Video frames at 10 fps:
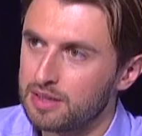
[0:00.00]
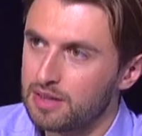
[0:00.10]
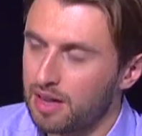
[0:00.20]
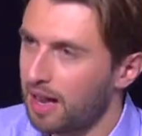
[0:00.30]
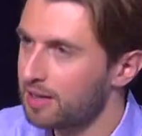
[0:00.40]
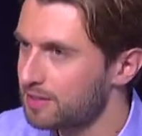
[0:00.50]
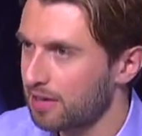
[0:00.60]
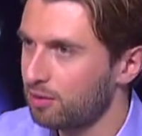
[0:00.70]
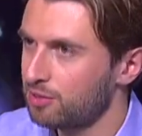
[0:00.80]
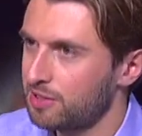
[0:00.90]
Uh, as
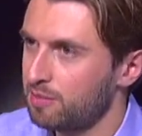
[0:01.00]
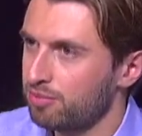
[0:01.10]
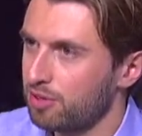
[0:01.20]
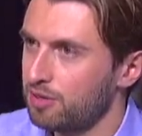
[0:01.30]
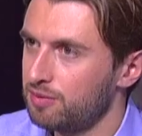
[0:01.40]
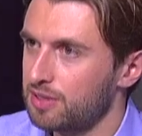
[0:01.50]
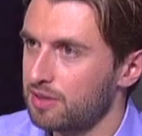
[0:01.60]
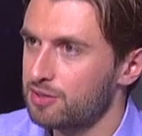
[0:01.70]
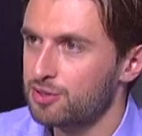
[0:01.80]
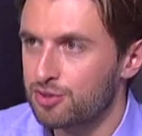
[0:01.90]
technology improves
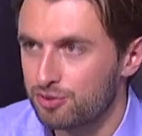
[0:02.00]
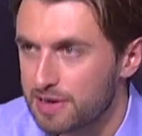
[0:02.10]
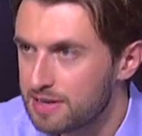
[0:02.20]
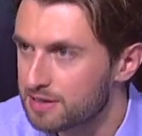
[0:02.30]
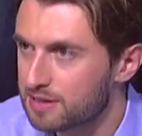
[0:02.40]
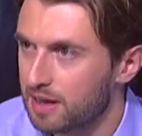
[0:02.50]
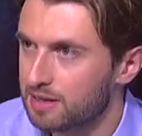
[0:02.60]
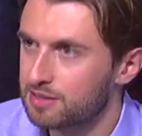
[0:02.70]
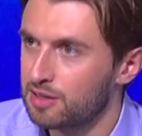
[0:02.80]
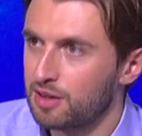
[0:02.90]
and screens
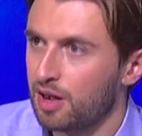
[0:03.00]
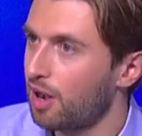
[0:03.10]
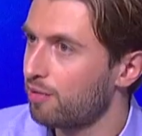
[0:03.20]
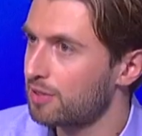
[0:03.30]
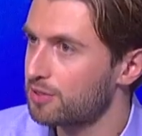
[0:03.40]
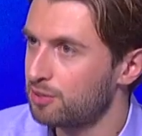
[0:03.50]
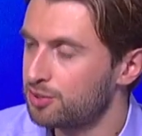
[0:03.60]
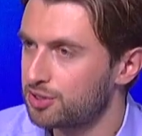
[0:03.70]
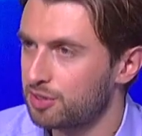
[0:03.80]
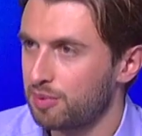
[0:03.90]
get higher
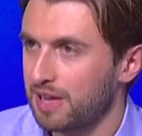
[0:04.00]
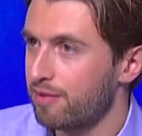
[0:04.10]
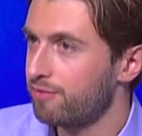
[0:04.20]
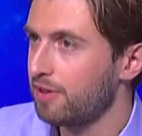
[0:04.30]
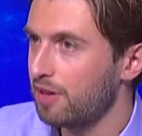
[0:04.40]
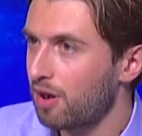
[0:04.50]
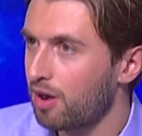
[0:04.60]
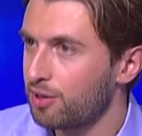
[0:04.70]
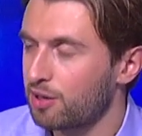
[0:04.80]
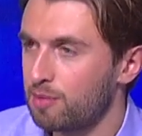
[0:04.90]
resolution, we get
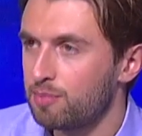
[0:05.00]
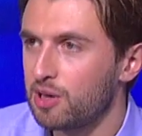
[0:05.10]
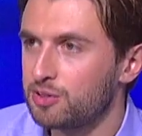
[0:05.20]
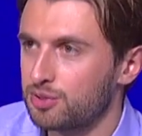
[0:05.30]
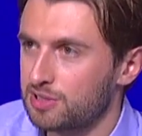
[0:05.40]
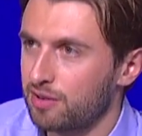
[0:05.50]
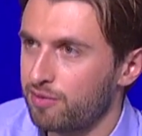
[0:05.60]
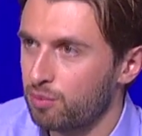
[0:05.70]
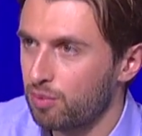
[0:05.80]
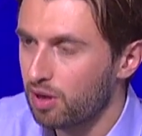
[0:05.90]
VR, you can immerse yourself
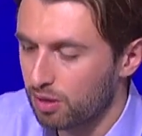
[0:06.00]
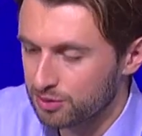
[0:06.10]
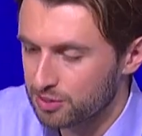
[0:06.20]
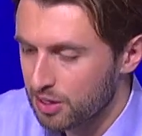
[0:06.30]
in worlds.